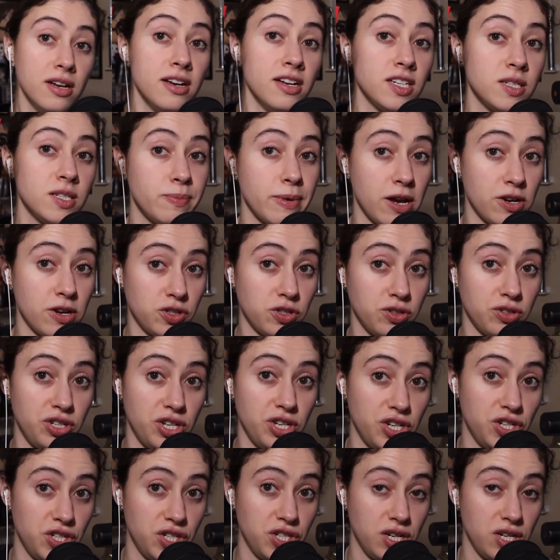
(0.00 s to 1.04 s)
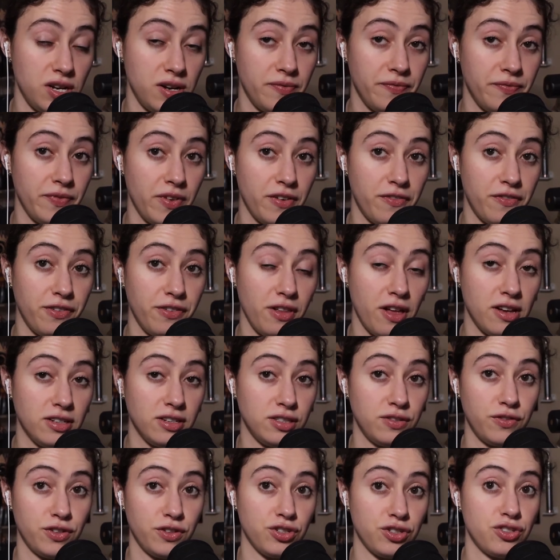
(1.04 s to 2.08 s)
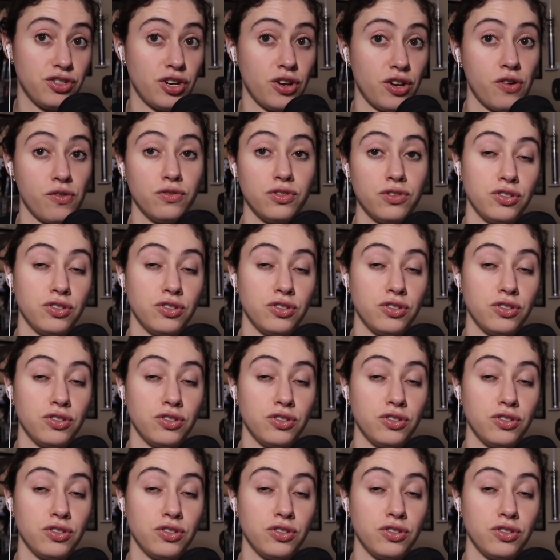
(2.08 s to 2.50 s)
special edition of Philosopher's Stone.